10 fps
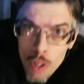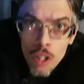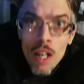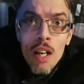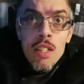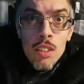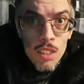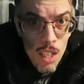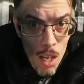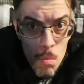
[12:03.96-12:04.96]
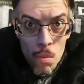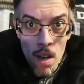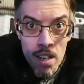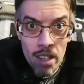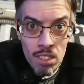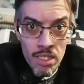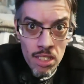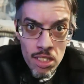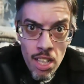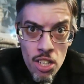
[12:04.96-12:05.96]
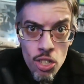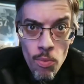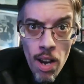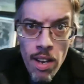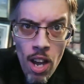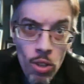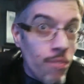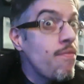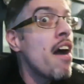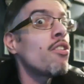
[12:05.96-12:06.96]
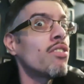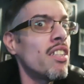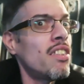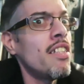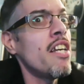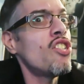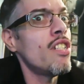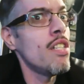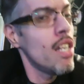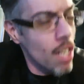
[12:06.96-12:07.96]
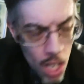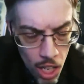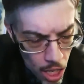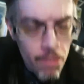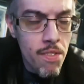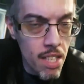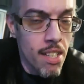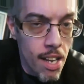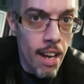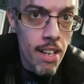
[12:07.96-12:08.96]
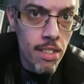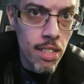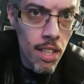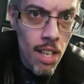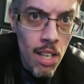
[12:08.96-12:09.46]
Well guys, I'm in my next destination right now, the final destination of the night.